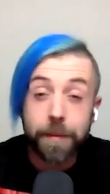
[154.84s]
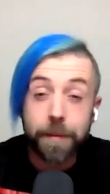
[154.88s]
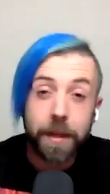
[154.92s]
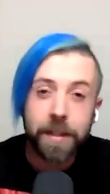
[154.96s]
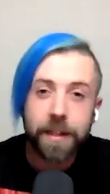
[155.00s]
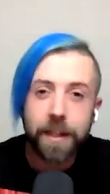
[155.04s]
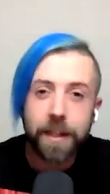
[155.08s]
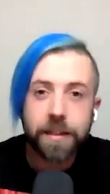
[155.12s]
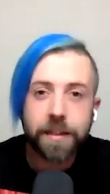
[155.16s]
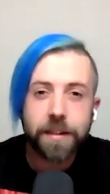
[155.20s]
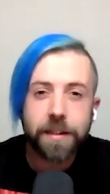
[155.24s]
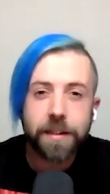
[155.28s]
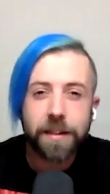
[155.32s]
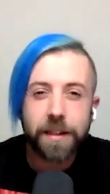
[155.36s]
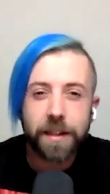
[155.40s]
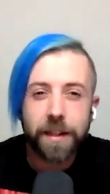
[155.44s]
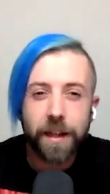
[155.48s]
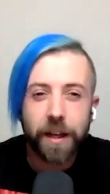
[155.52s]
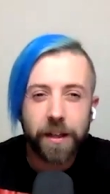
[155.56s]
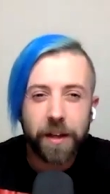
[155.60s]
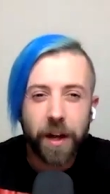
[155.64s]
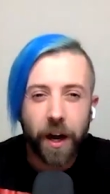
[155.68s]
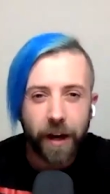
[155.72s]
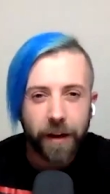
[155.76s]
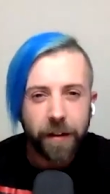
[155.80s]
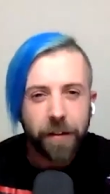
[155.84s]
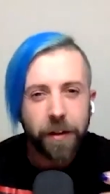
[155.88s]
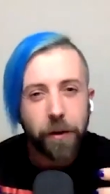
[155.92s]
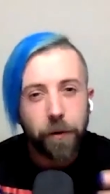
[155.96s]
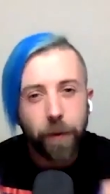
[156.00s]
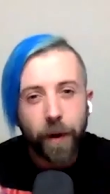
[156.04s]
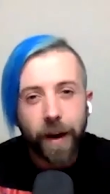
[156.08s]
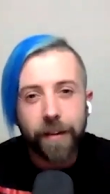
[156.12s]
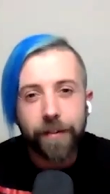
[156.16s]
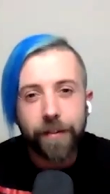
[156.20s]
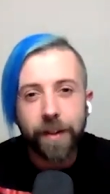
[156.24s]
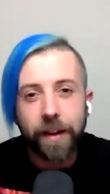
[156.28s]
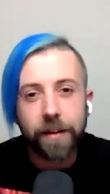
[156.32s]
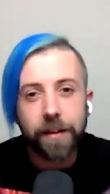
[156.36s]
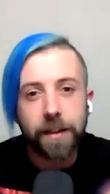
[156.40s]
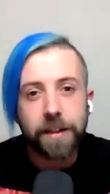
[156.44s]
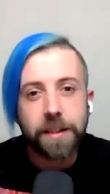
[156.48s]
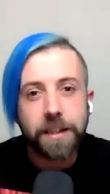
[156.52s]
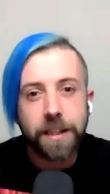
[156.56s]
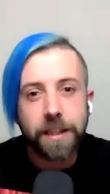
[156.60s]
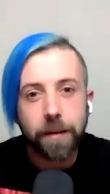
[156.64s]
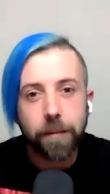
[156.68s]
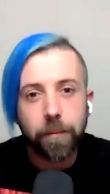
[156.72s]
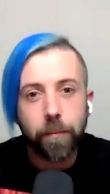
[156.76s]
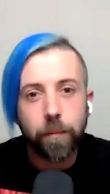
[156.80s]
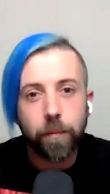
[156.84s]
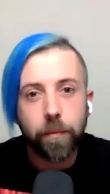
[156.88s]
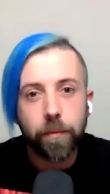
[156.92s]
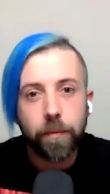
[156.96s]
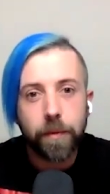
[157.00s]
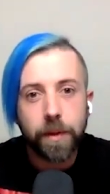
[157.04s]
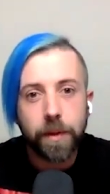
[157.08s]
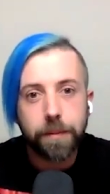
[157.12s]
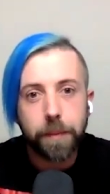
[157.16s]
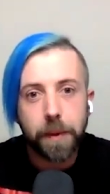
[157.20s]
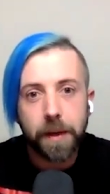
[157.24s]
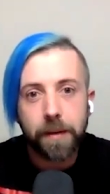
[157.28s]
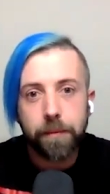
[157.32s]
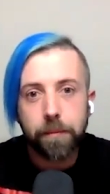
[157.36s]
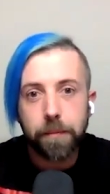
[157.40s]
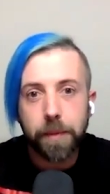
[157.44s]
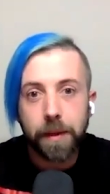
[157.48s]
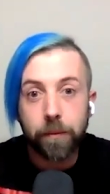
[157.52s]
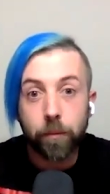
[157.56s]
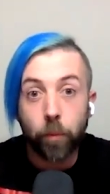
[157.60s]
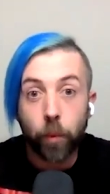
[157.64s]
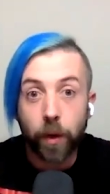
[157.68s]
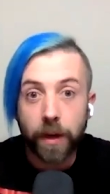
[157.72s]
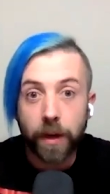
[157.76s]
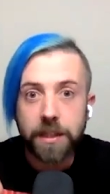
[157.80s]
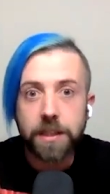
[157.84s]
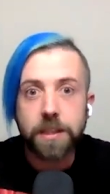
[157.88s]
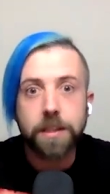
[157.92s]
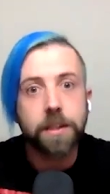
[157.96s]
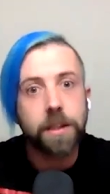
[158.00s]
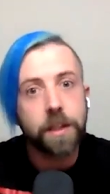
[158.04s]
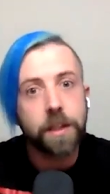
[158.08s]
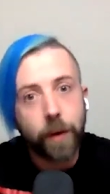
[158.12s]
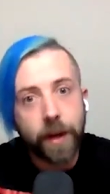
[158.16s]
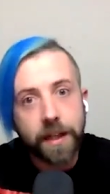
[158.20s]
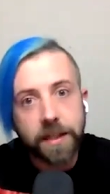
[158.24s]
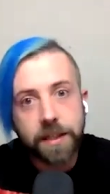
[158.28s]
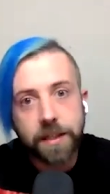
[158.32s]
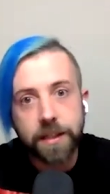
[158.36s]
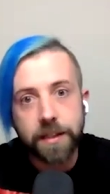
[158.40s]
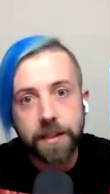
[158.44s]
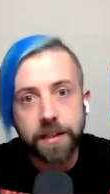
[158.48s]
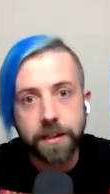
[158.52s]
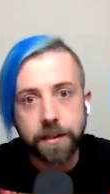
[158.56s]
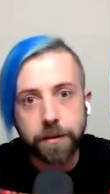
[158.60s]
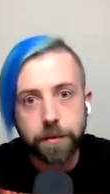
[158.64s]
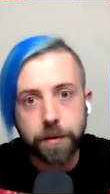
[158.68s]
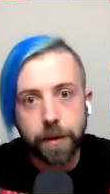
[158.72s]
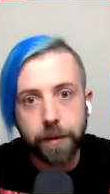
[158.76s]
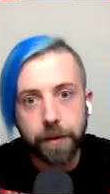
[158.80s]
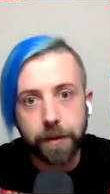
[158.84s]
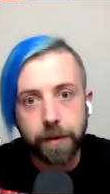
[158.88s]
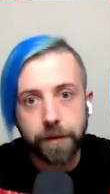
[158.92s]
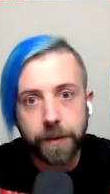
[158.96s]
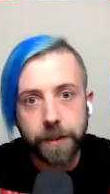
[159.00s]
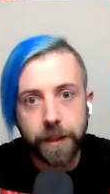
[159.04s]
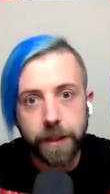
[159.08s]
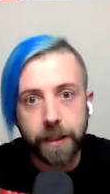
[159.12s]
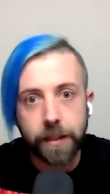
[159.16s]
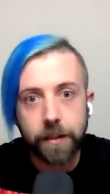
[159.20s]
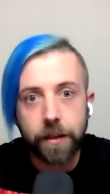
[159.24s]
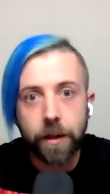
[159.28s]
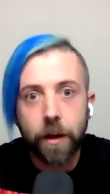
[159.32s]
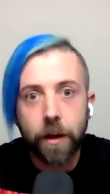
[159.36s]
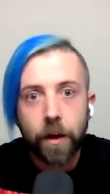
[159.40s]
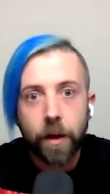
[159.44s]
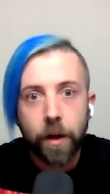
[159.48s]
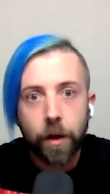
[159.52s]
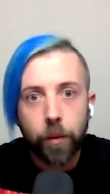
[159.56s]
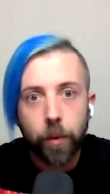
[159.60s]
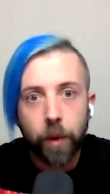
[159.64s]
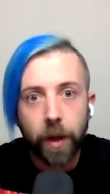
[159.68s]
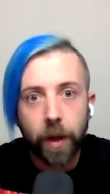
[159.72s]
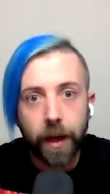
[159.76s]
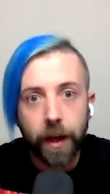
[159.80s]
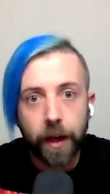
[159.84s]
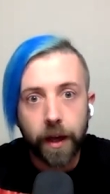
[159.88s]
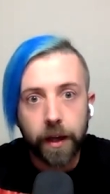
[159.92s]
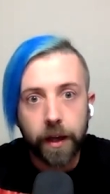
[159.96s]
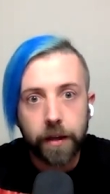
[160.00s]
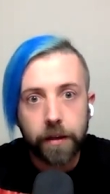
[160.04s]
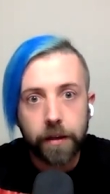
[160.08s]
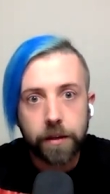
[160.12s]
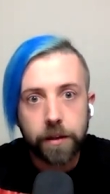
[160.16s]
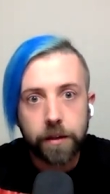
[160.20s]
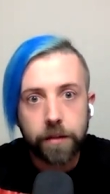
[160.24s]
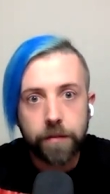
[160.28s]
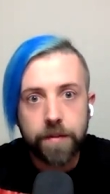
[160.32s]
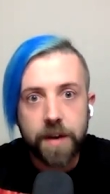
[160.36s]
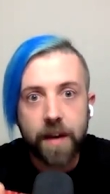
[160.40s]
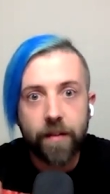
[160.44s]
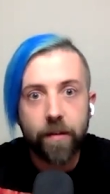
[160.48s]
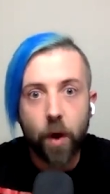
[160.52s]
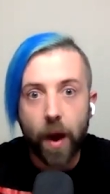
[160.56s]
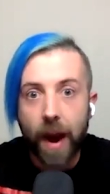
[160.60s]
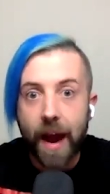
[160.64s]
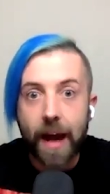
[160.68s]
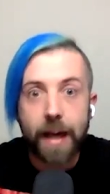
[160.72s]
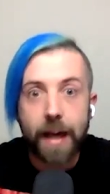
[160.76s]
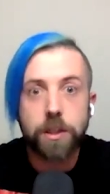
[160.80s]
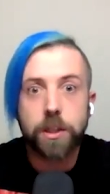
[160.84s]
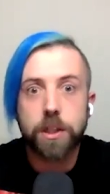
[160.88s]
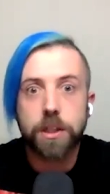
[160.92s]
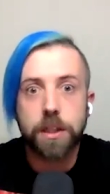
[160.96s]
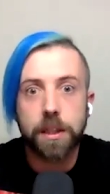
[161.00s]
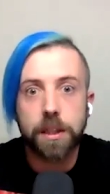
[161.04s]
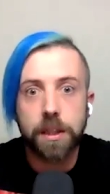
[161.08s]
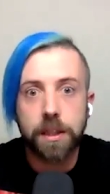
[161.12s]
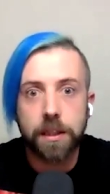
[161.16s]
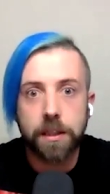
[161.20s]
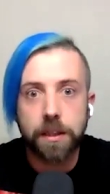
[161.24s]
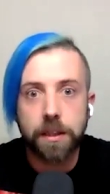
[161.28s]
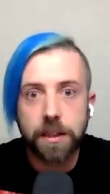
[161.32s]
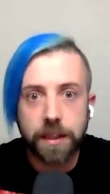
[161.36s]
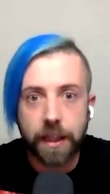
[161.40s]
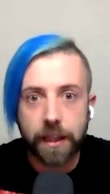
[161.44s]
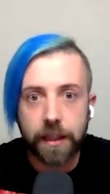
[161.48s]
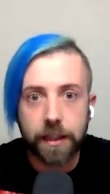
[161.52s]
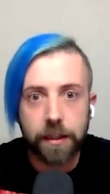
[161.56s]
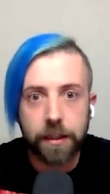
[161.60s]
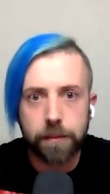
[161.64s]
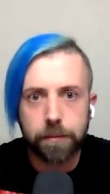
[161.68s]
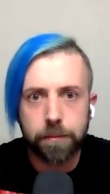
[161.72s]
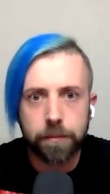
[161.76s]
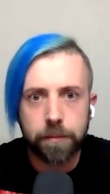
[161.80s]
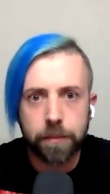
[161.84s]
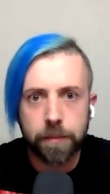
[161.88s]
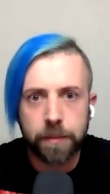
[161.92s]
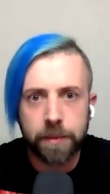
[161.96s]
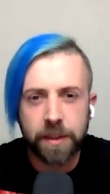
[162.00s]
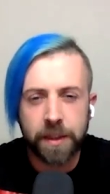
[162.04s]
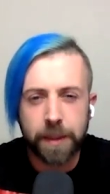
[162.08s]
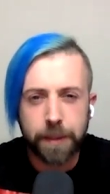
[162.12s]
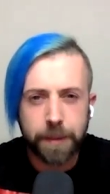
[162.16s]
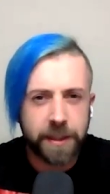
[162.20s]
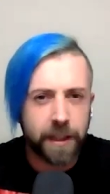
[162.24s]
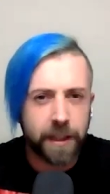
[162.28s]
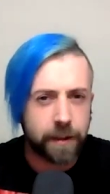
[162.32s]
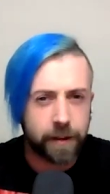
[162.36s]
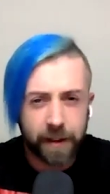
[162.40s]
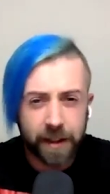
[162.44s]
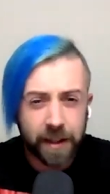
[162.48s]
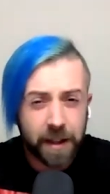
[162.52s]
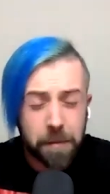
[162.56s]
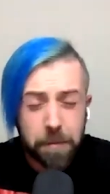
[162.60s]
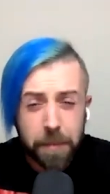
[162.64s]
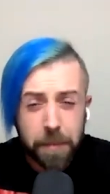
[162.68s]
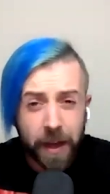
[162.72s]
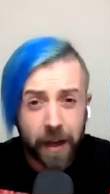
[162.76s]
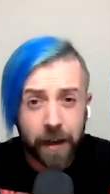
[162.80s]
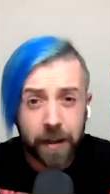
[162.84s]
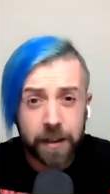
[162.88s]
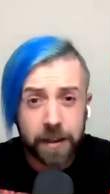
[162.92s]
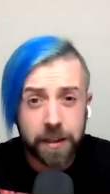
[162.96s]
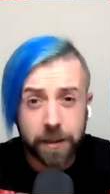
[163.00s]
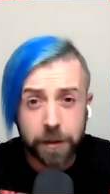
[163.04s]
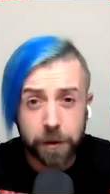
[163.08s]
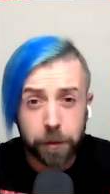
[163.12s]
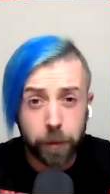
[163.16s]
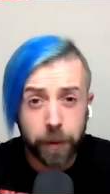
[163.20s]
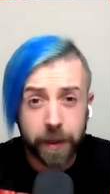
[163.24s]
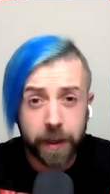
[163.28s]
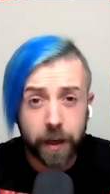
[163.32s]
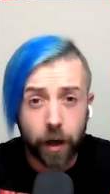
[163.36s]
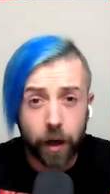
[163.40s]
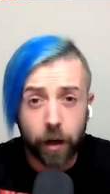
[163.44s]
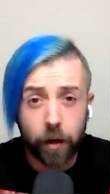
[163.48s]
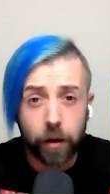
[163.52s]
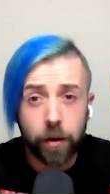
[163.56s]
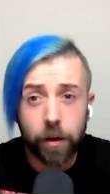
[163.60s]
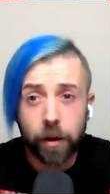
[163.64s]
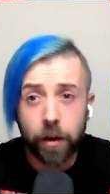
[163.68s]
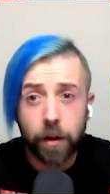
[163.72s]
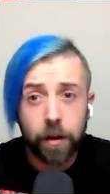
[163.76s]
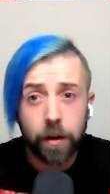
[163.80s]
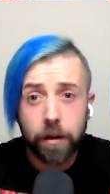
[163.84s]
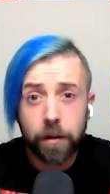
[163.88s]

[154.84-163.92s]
I mean, that's kind of the great thing. Like there've been winners in the US seasons where we've seen where you've never actually seen them lip sync. Like I think Bianca Del Rio.